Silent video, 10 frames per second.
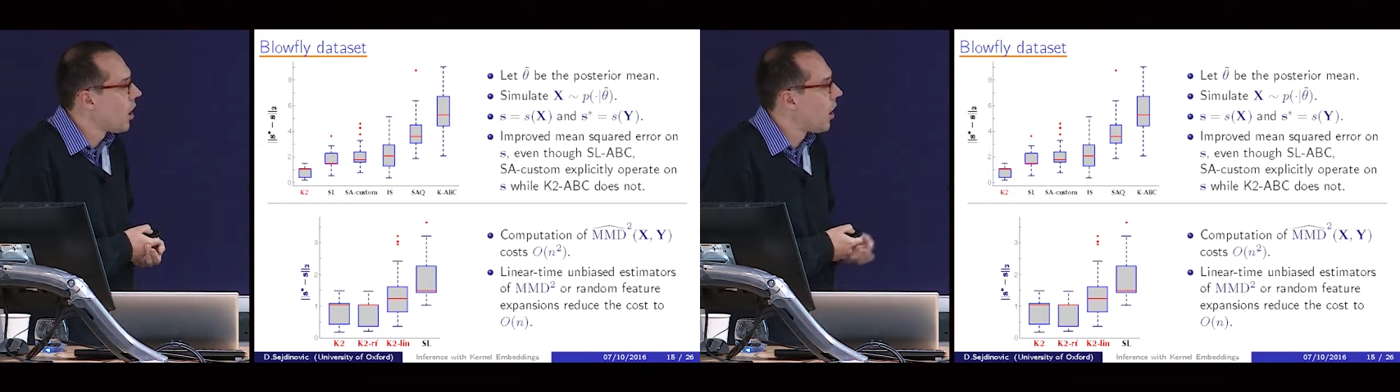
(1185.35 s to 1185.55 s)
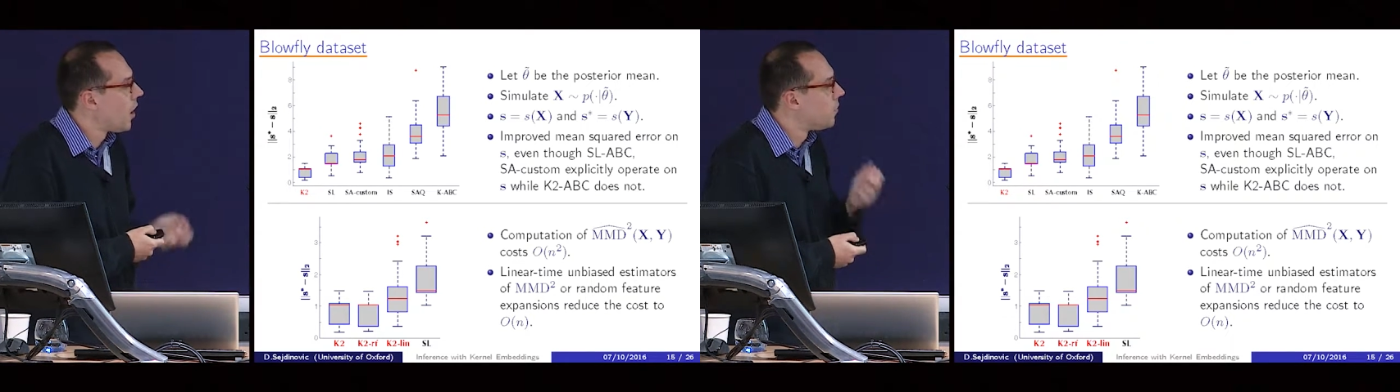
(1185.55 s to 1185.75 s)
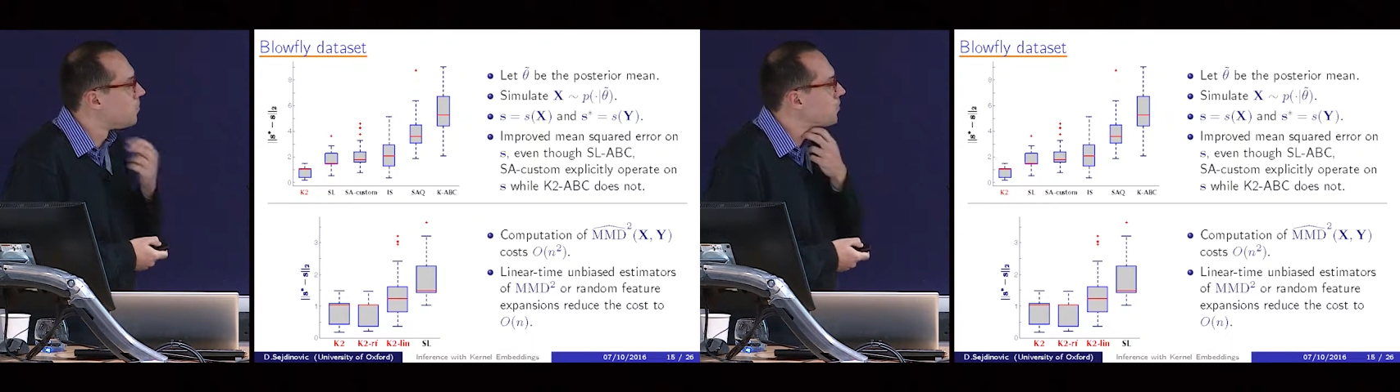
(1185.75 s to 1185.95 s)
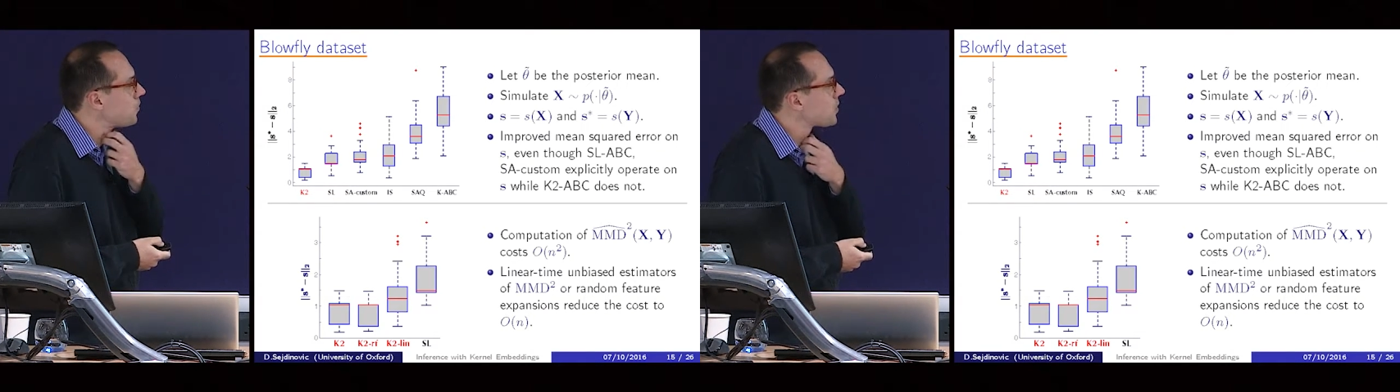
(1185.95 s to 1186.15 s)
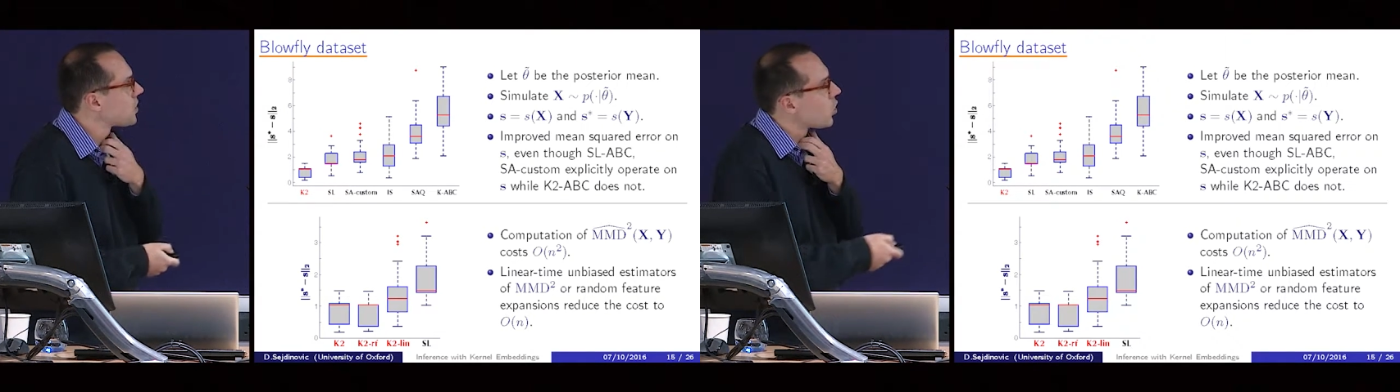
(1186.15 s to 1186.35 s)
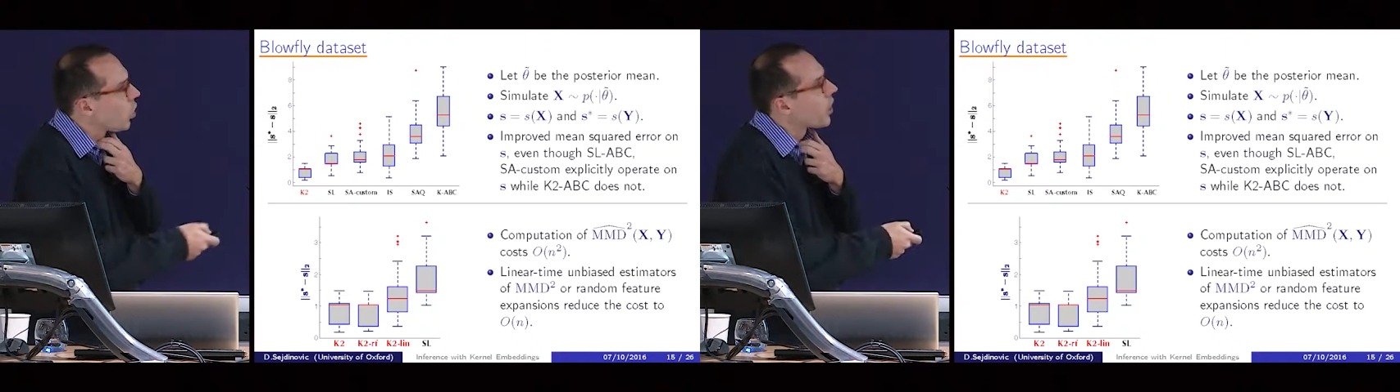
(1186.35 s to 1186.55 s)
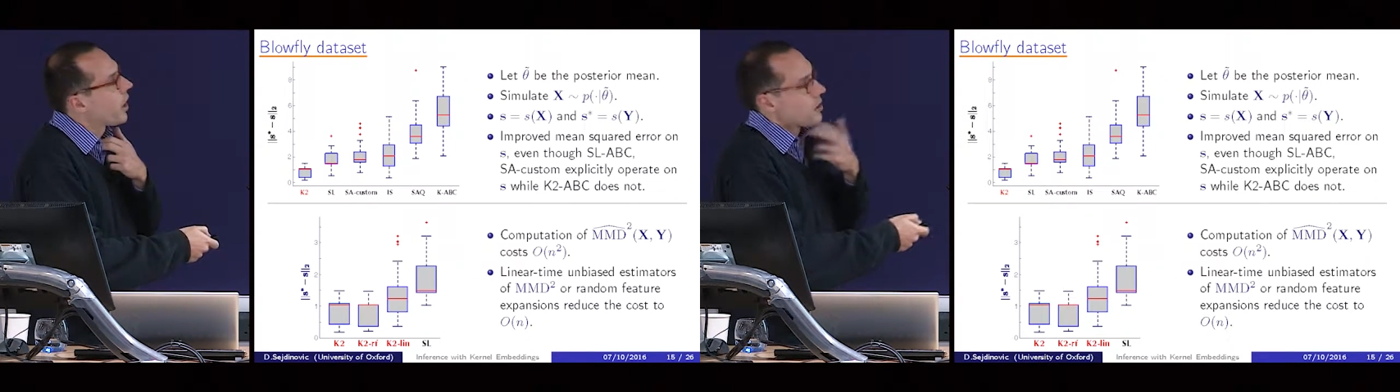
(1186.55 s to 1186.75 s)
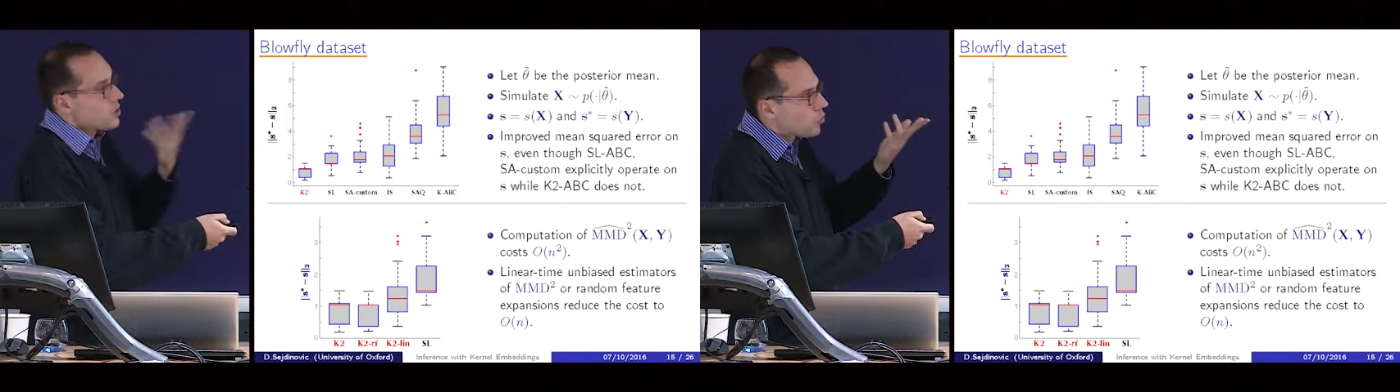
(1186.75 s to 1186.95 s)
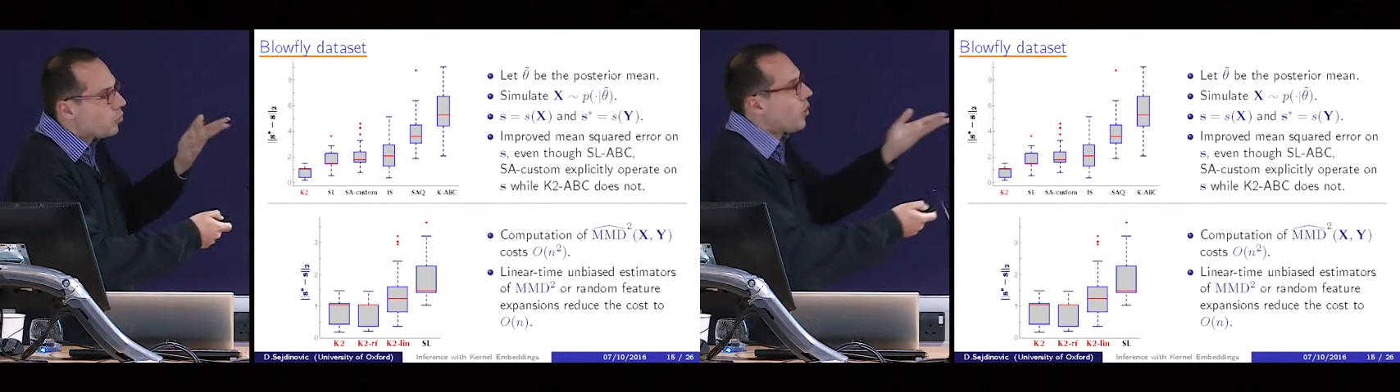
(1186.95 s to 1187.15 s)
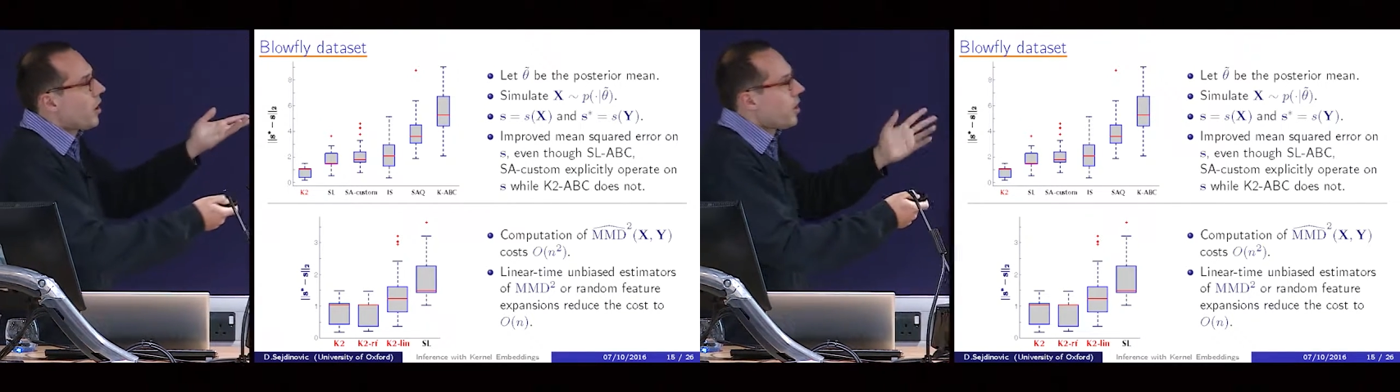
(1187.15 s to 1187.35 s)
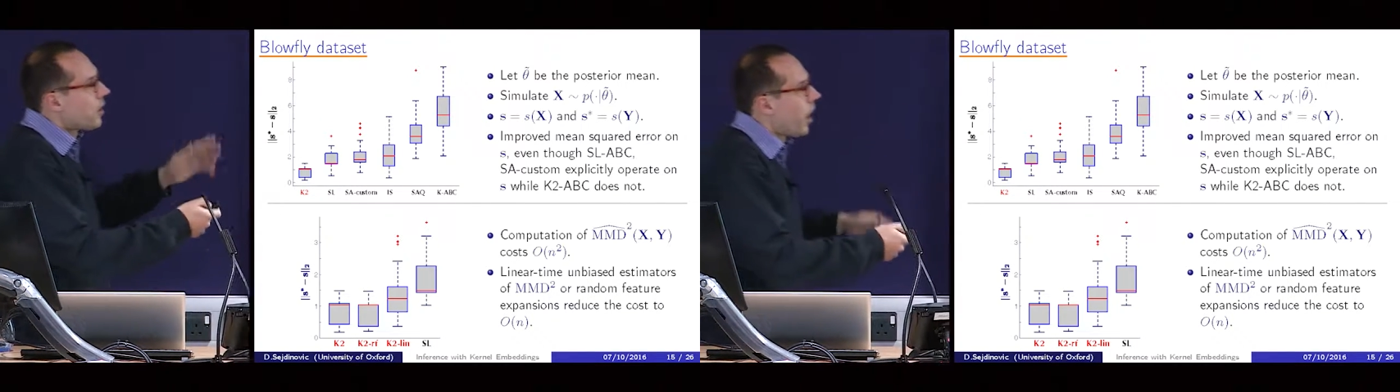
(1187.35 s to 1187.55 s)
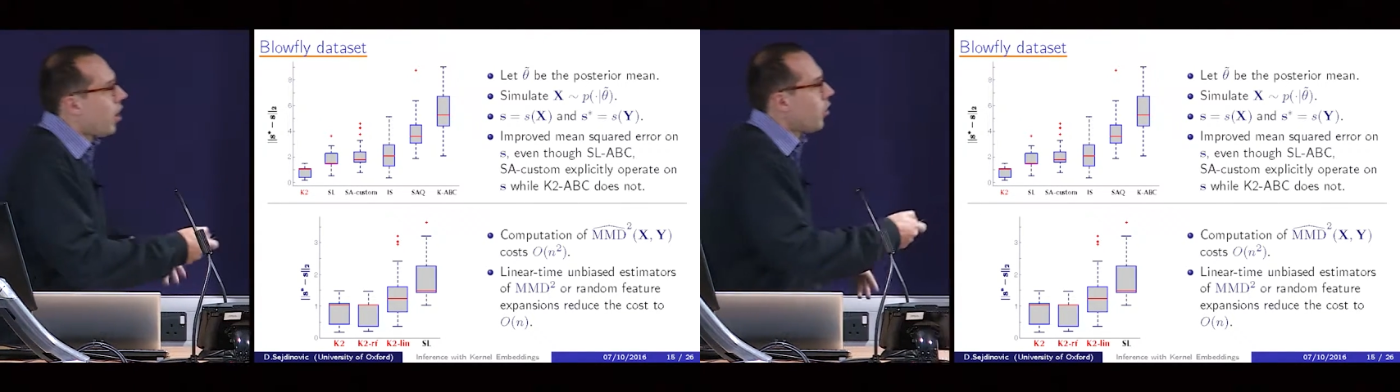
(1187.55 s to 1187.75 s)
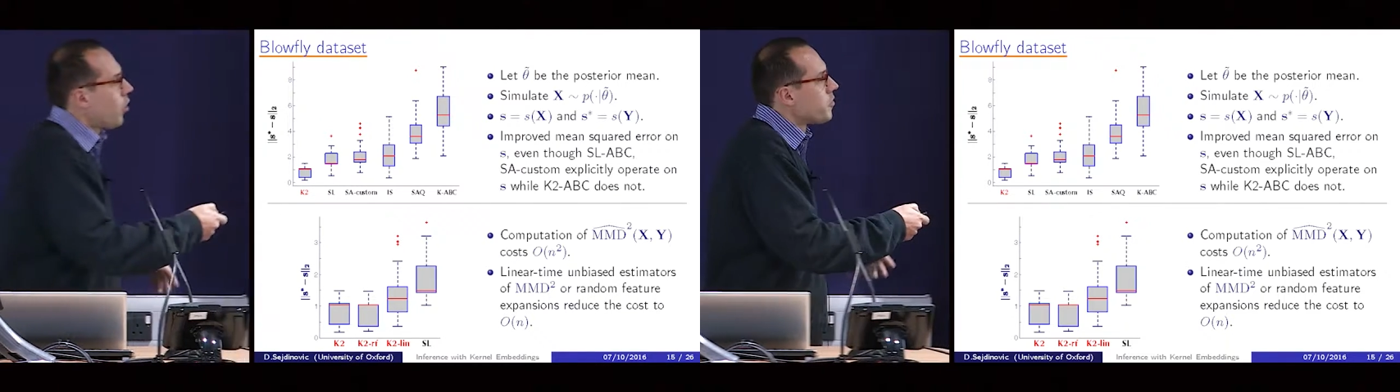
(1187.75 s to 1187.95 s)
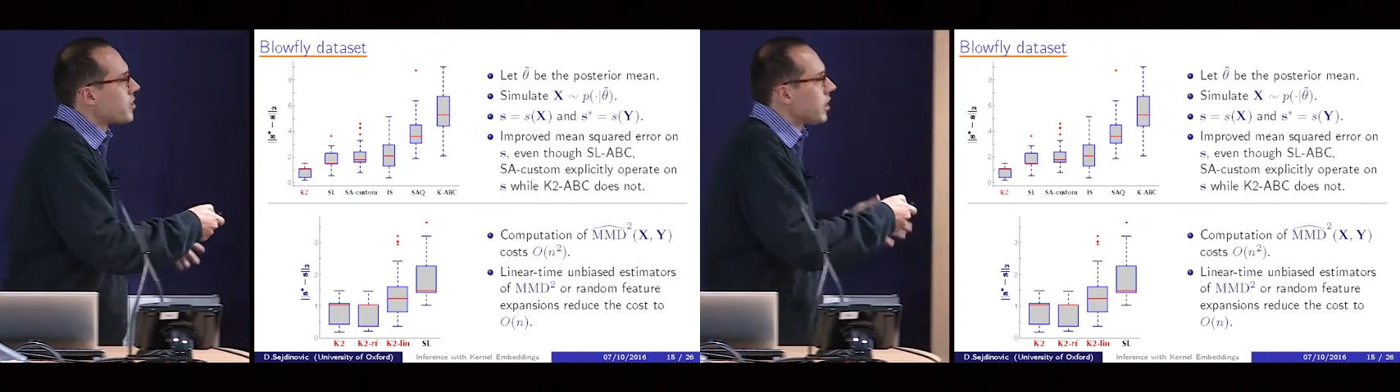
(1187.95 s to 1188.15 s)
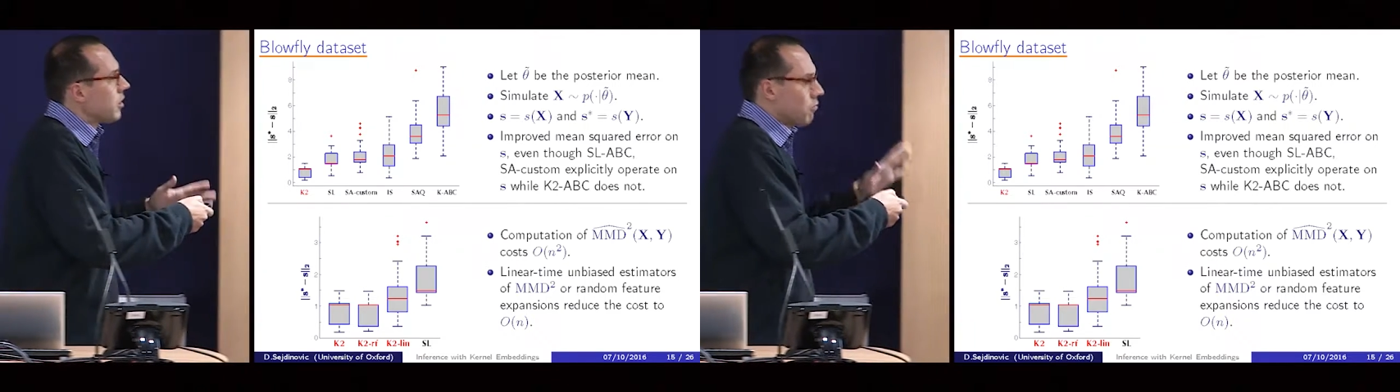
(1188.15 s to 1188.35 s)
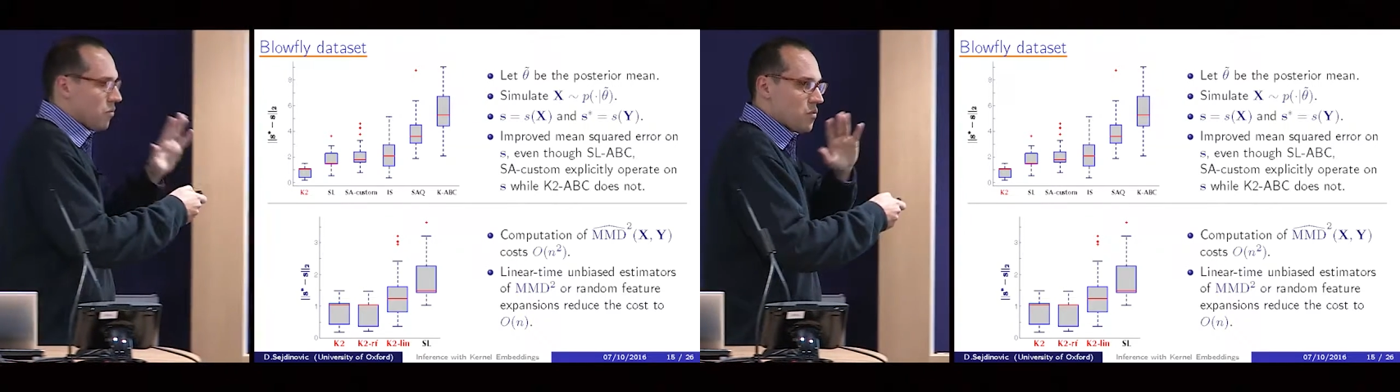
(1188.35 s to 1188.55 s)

So now obviously